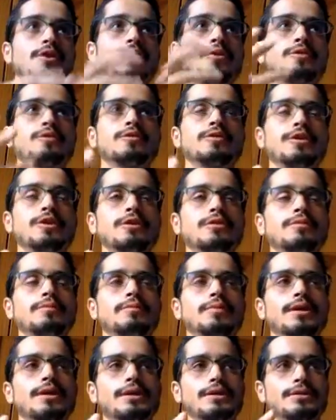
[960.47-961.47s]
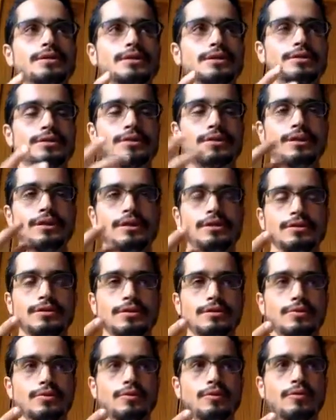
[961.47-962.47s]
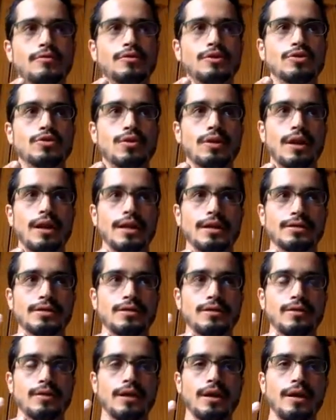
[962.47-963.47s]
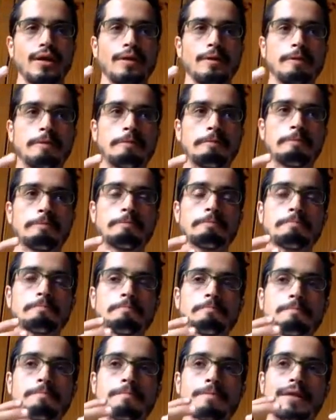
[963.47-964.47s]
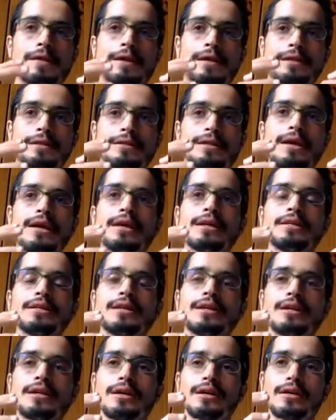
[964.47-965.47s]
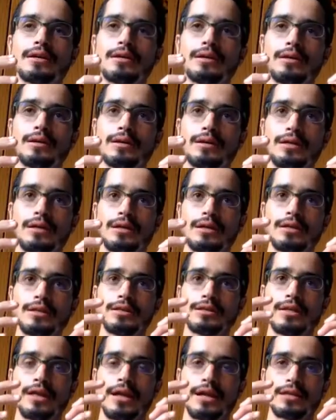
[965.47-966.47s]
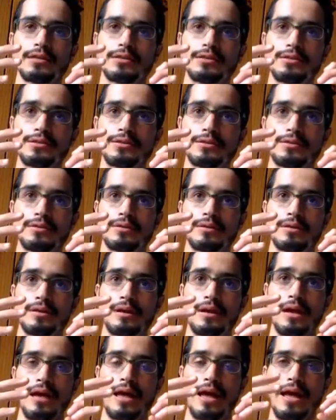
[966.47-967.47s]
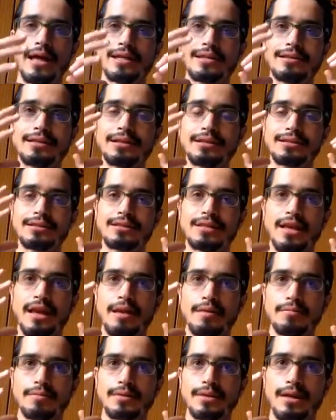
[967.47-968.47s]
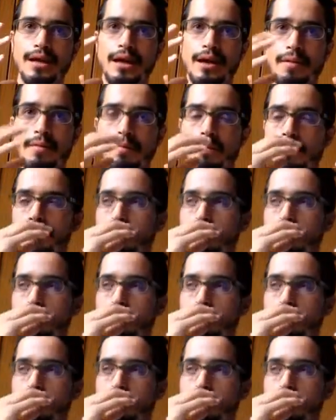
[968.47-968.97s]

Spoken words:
onion because it's easy to visualize, okay? The idea is that at the same time,